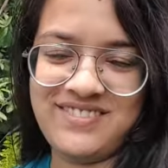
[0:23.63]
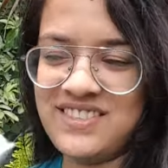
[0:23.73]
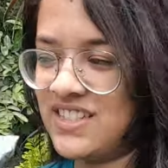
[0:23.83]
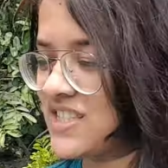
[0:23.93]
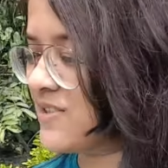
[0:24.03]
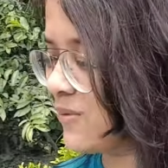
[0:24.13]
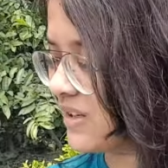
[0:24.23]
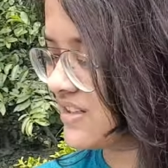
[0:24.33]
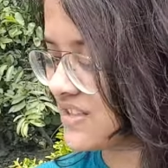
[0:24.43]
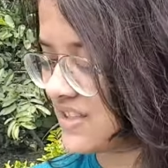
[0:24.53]
This
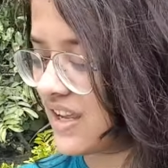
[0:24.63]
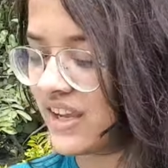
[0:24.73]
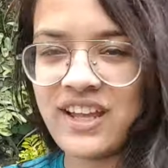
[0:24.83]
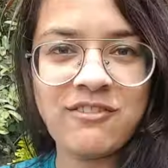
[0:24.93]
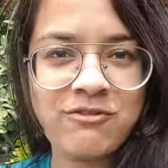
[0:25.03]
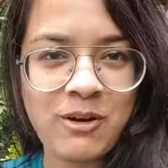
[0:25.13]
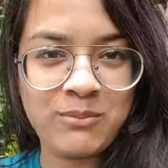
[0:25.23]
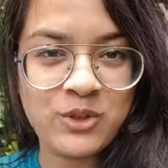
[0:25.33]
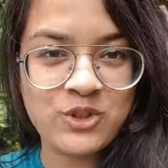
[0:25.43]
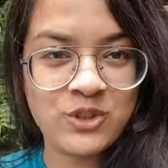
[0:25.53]
one again
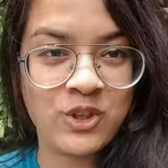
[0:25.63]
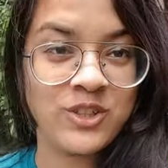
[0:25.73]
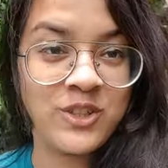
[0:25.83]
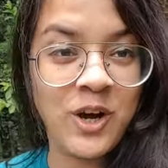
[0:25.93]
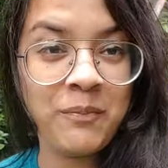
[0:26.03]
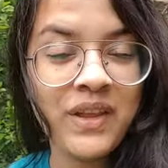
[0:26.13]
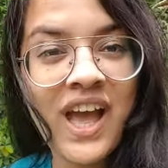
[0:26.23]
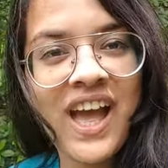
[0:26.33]
from Bookchor.com.